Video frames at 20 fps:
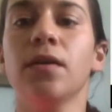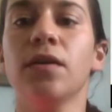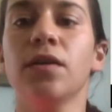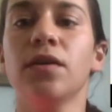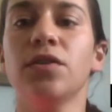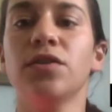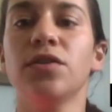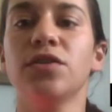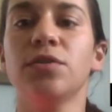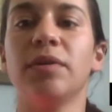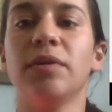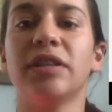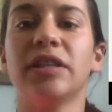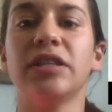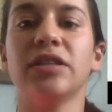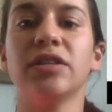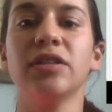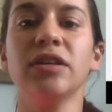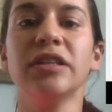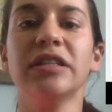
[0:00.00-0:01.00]
So what
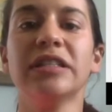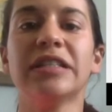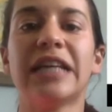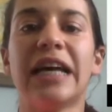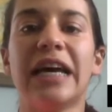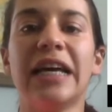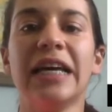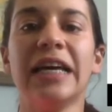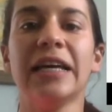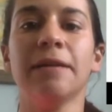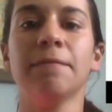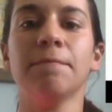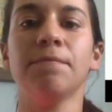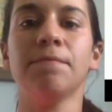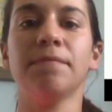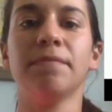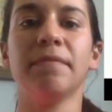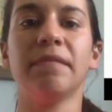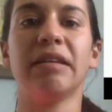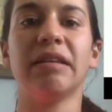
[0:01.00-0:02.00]
this looks like
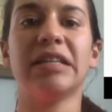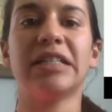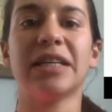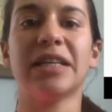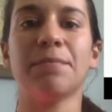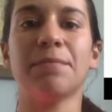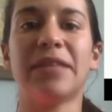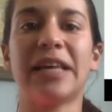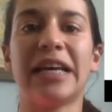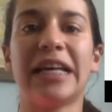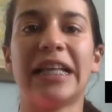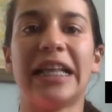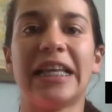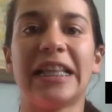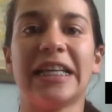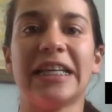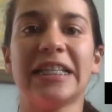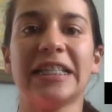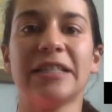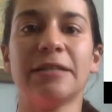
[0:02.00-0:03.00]
is something like
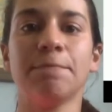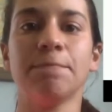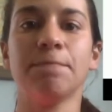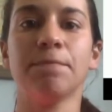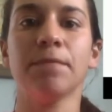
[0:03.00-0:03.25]
this